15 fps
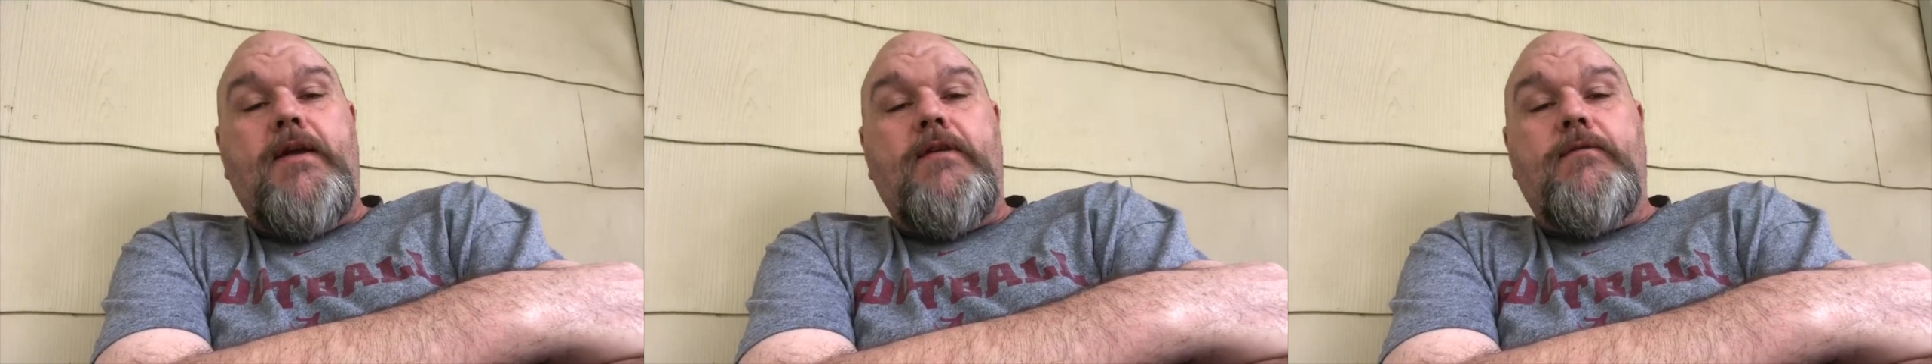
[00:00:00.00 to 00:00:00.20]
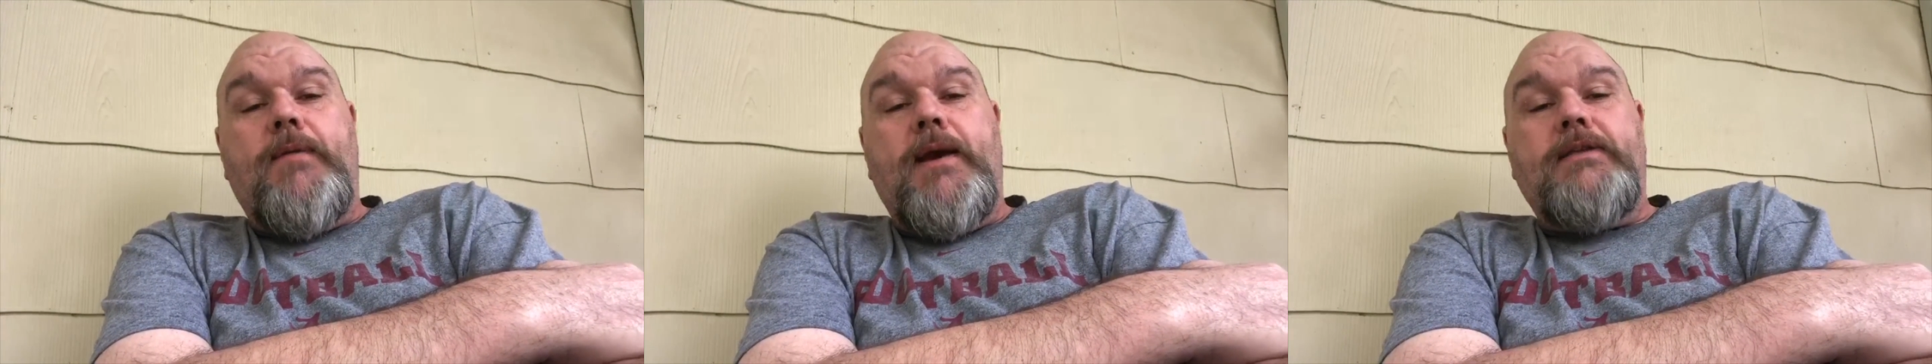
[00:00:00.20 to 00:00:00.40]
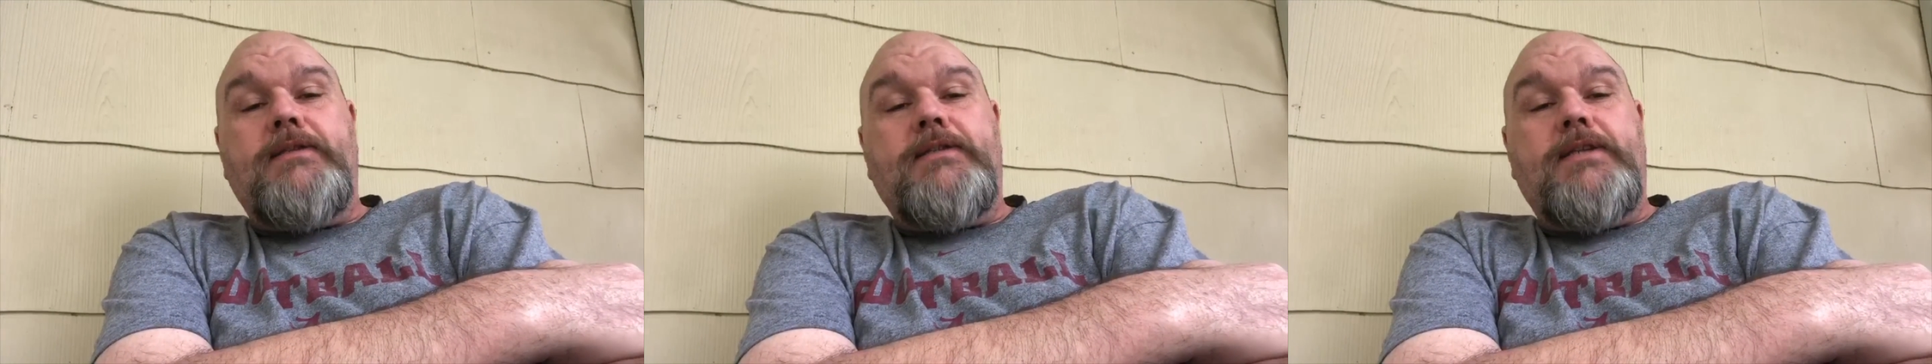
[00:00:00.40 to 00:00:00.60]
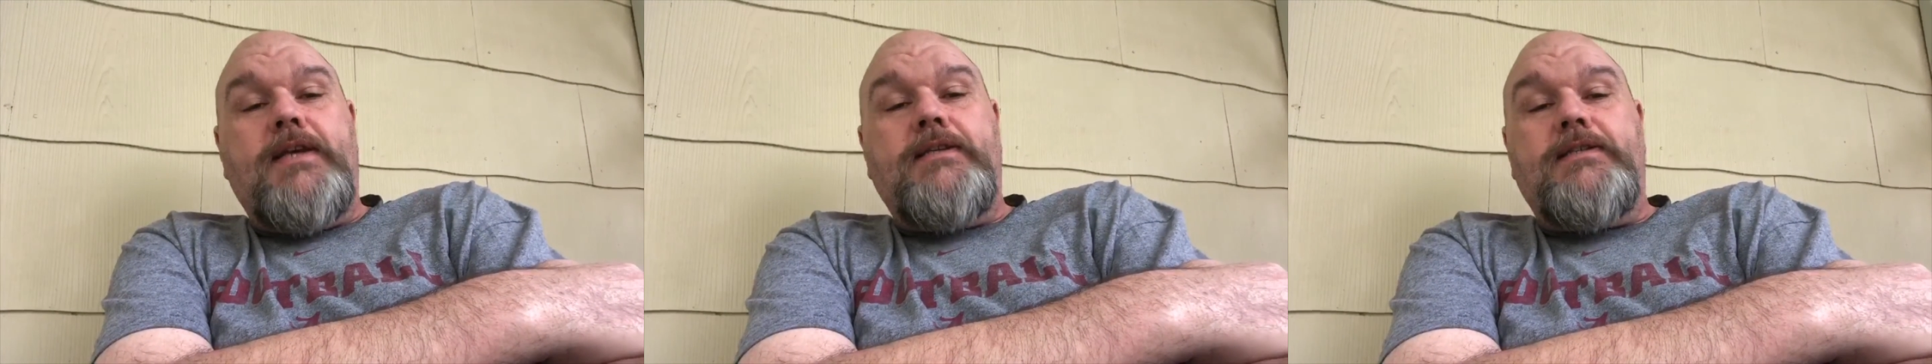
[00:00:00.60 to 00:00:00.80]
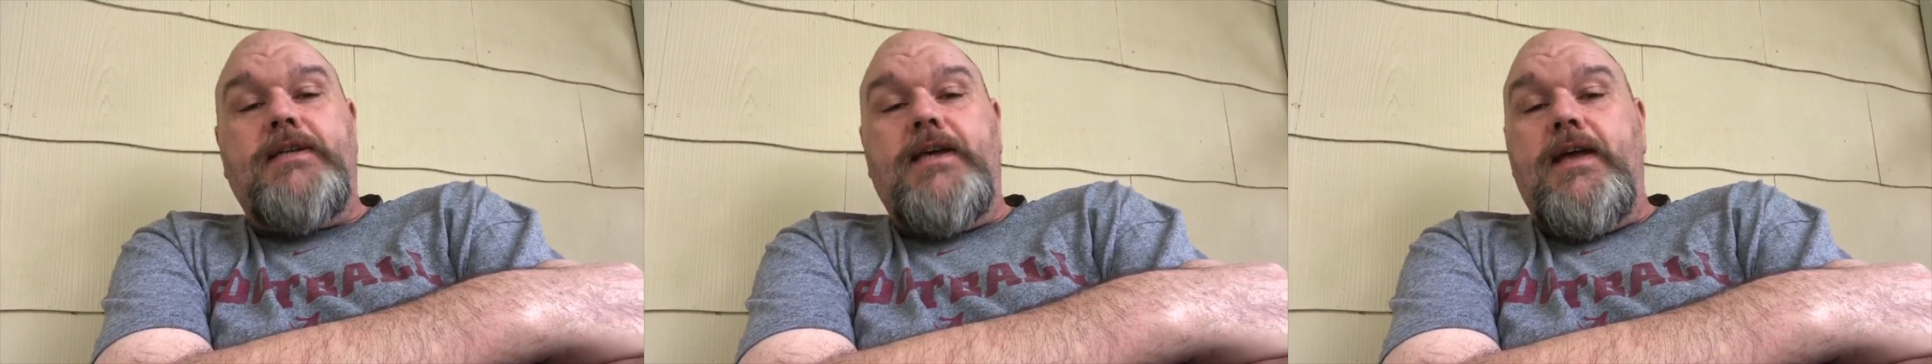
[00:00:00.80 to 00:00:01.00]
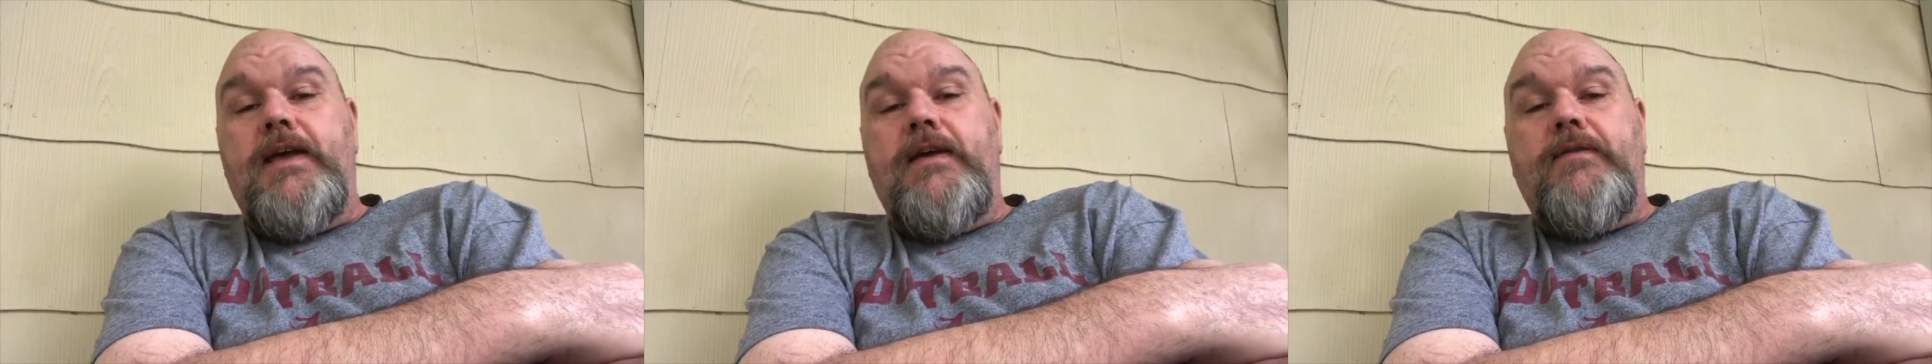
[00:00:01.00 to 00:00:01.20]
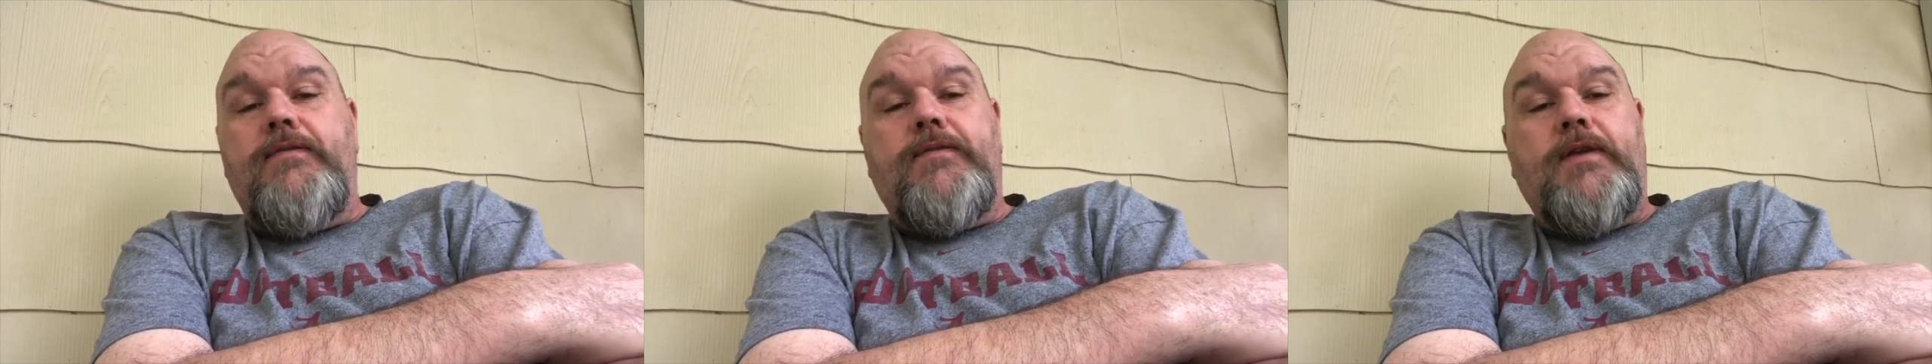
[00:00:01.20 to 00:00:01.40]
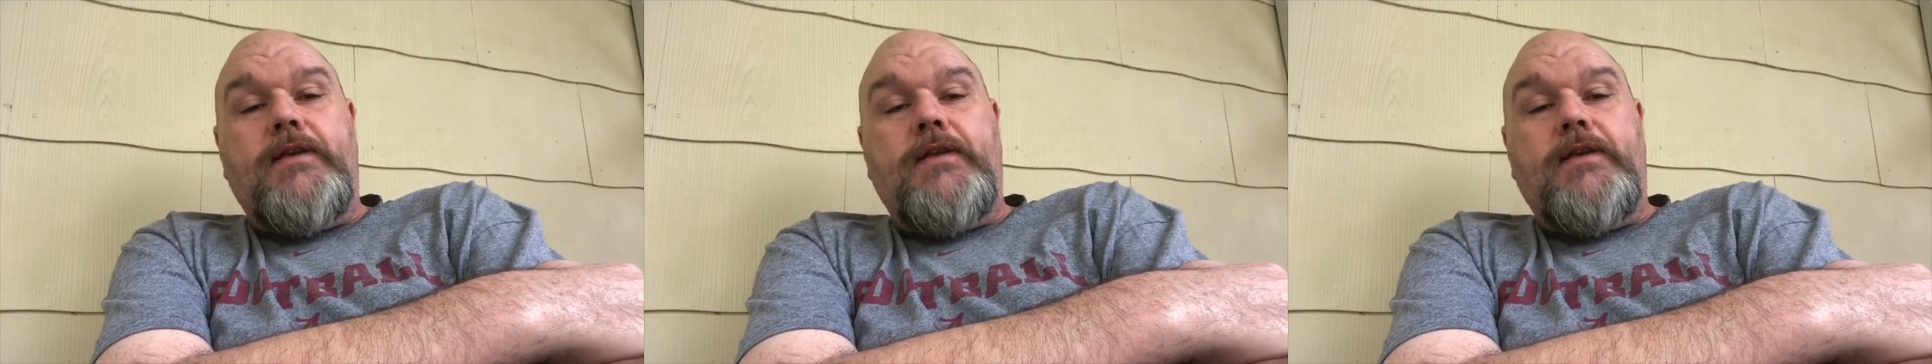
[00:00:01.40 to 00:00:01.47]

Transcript: everybody stay safe.